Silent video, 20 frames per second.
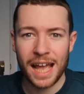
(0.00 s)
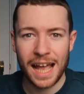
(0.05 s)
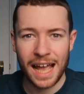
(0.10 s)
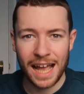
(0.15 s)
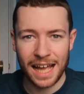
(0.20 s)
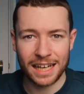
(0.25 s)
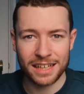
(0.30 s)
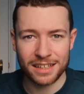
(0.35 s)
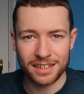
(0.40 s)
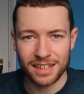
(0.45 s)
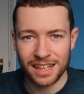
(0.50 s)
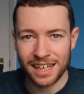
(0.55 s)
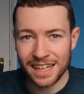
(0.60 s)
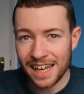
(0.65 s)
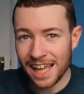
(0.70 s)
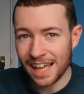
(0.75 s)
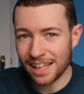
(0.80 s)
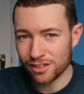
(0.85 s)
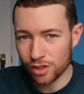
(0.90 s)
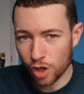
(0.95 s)
and
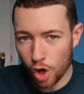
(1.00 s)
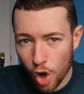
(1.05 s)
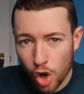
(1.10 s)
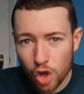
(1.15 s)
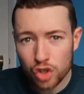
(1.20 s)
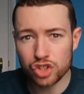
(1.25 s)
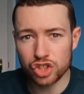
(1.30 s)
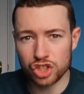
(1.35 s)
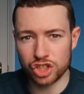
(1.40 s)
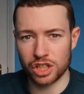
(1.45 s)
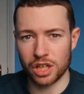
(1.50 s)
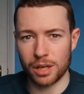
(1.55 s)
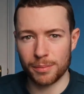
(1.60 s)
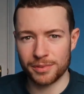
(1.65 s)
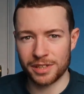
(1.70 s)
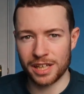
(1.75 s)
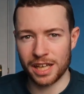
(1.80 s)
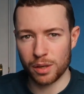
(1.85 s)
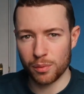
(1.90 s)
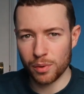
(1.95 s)
less oxygen
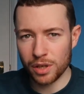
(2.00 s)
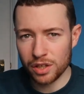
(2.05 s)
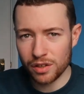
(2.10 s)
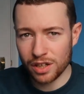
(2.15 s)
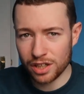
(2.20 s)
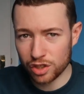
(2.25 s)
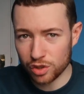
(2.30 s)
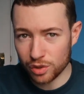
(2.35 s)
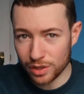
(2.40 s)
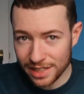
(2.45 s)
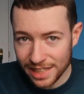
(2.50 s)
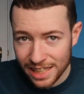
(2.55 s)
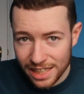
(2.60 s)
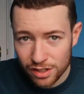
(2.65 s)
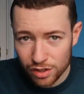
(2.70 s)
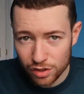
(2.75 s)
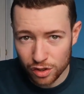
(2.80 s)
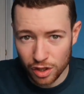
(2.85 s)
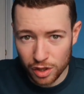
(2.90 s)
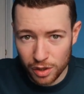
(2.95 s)
uptake. When you're actually on a
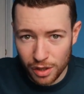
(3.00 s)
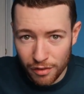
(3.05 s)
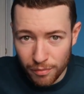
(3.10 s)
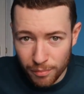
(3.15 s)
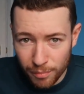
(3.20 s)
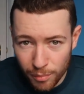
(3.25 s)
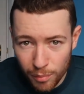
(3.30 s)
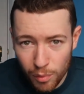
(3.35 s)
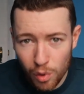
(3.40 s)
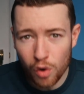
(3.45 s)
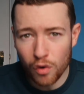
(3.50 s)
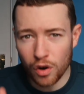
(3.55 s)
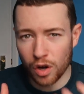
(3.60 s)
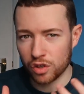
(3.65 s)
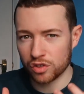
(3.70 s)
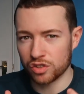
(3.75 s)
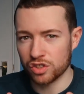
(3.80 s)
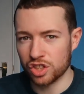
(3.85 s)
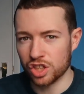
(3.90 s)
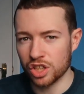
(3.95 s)
keto diet, you have more
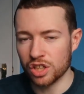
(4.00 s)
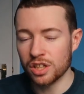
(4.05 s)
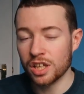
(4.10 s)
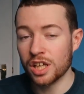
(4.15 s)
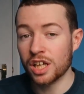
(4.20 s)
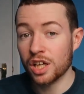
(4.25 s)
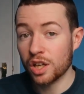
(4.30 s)
oxygen.